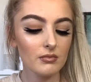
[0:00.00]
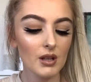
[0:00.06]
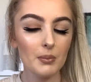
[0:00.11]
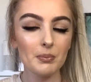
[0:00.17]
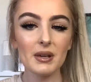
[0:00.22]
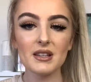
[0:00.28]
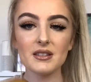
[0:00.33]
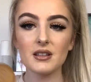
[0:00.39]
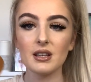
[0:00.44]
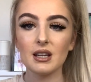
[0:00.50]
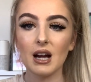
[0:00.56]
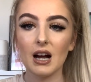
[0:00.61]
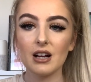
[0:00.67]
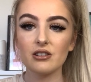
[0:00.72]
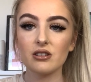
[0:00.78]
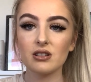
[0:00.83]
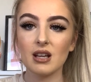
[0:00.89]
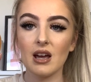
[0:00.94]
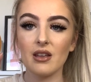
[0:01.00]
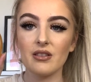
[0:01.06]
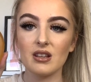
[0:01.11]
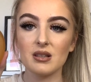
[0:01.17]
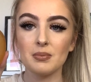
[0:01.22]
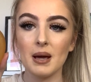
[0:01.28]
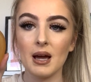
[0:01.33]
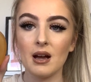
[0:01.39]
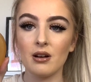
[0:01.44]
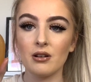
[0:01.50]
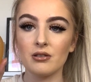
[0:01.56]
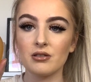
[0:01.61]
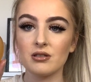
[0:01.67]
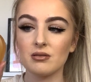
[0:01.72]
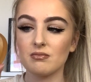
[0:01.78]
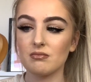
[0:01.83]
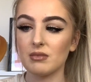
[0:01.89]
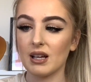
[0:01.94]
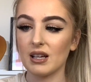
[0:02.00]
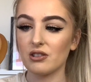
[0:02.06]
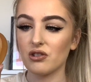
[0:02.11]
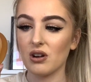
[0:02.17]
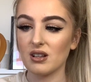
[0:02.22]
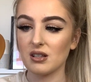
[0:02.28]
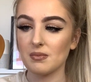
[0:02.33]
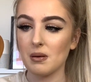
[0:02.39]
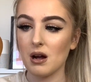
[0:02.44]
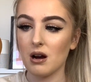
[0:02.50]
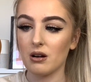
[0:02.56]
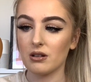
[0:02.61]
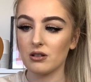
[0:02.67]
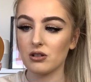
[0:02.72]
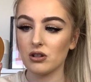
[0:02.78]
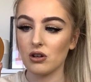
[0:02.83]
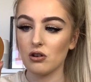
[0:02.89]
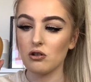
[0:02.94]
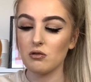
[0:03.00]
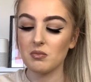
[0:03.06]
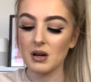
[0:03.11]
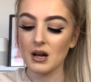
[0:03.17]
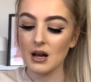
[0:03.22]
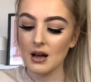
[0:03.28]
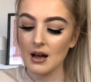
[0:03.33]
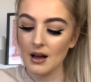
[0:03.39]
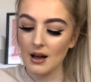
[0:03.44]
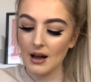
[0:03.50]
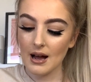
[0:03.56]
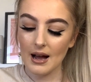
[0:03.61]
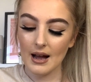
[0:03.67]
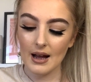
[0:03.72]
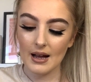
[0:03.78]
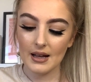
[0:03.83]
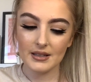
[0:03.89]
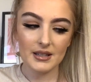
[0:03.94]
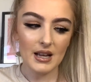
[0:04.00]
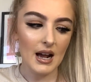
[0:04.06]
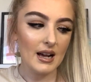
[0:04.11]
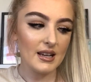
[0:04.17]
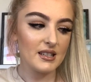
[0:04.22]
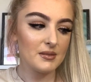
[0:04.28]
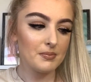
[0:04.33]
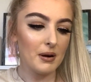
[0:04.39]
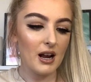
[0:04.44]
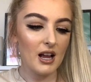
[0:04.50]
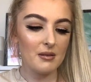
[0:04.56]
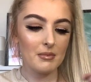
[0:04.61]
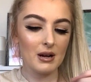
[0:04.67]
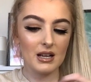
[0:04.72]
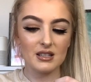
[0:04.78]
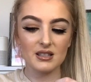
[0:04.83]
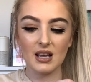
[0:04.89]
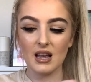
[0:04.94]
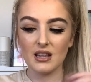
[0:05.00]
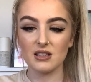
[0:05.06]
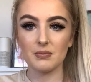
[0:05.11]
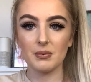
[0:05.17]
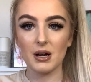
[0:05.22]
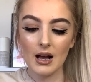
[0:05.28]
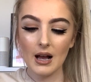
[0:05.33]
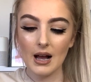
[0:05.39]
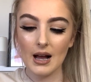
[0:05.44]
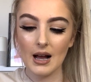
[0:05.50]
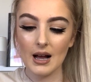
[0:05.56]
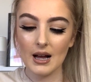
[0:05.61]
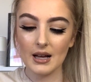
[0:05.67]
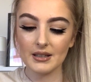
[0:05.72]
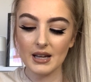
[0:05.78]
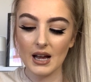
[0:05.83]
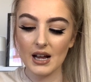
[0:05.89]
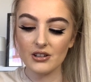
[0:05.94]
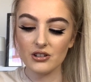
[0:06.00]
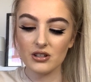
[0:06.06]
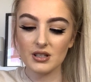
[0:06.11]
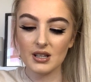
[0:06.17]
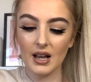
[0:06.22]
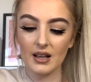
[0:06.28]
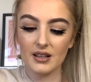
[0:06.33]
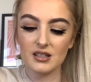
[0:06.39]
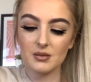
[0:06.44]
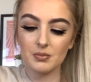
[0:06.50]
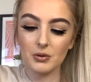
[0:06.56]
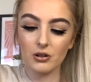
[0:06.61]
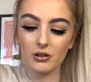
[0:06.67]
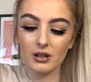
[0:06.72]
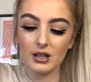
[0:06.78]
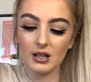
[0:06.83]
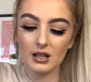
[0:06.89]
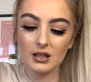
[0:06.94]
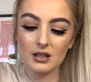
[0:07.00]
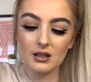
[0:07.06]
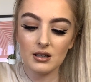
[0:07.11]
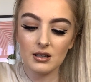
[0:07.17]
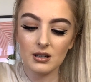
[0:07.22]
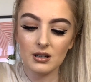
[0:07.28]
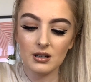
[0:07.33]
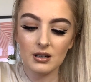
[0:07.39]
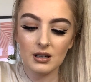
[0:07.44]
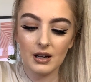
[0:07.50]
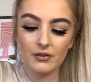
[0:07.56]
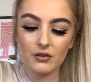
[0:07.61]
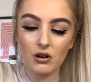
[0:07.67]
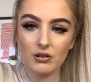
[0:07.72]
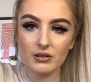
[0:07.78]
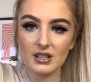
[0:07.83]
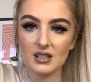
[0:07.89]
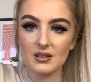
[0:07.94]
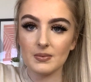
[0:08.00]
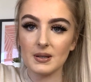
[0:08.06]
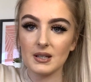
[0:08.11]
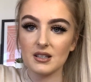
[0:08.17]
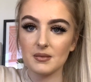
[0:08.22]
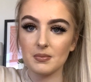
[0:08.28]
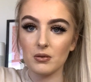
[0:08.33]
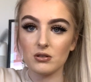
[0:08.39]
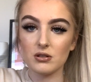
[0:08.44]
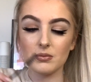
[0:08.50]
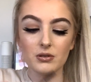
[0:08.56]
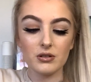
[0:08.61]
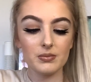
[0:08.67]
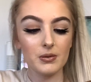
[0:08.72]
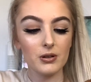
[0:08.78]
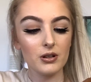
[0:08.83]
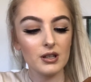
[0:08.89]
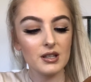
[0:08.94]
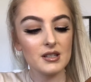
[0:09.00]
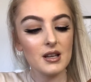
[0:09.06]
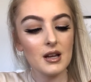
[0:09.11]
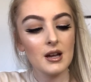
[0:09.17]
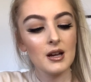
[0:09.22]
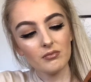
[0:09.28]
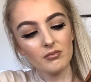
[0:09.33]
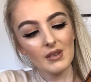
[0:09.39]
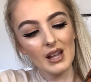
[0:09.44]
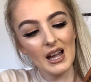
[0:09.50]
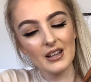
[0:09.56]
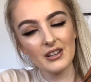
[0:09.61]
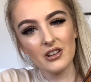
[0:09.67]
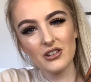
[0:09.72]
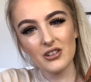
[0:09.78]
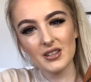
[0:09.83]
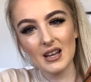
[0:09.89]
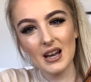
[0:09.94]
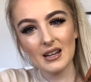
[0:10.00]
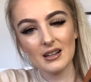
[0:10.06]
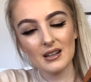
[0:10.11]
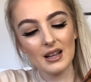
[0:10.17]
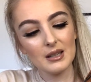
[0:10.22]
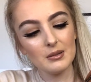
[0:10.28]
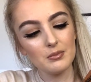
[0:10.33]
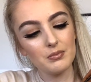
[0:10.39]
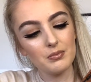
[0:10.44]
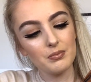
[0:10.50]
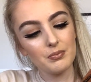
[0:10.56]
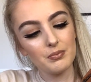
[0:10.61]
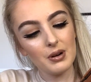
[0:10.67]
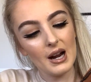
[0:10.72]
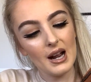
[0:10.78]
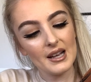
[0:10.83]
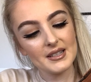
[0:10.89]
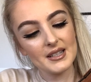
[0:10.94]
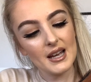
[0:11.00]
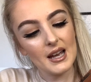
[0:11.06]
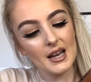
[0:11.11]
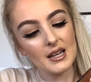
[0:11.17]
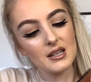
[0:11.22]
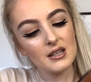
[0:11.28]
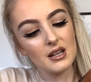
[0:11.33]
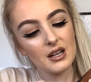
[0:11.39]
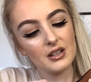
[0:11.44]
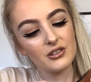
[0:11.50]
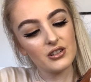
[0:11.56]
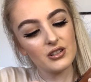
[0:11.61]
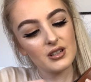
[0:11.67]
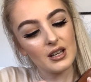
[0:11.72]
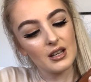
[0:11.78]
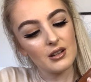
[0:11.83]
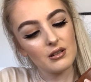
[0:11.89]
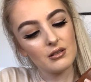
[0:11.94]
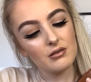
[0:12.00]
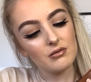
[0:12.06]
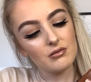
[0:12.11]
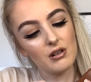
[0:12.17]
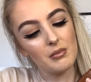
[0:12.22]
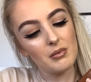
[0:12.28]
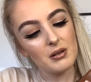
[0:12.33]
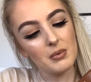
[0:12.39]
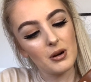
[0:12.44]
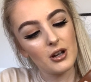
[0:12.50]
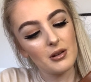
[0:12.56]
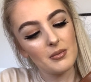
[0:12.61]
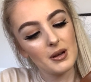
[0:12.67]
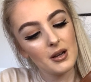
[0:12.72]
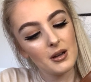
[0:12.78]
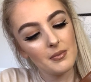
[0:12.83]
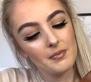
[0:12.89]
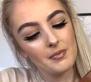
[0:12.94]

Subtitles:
basically I just get this Pears like transparent soap and I spray my setting spray, and I just get a spoolie. I've got these wee disposable spoolies, and you just kind of like press it in and just like rub it about a bit